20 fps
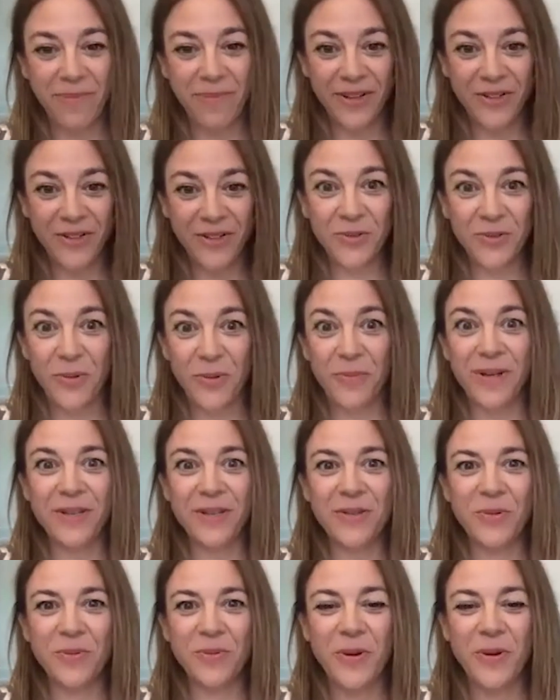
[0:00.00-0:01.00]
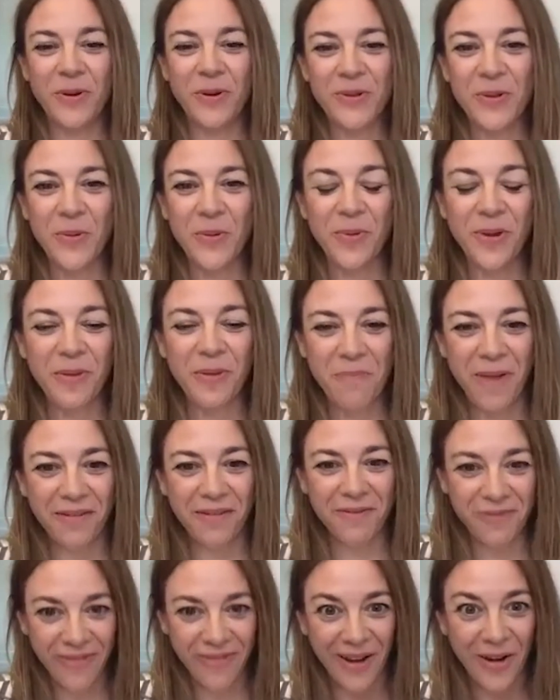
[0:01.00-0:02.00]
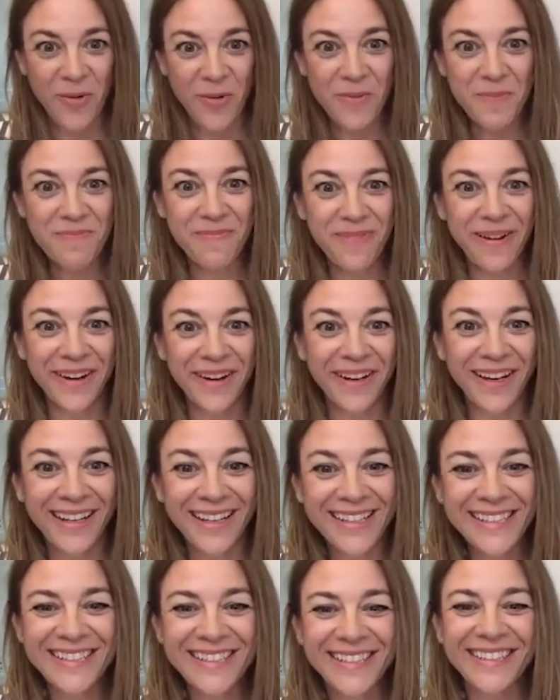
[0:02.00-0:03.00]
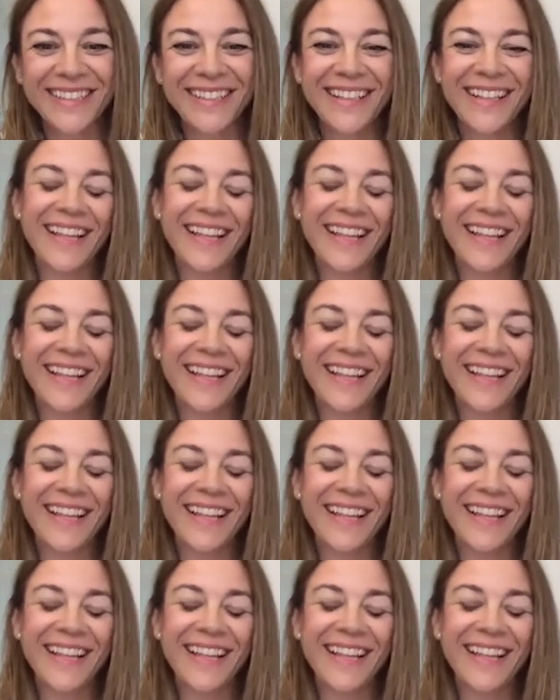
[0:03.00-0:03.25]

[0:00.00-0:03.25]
pleasure for me to be also with my fellow panelists.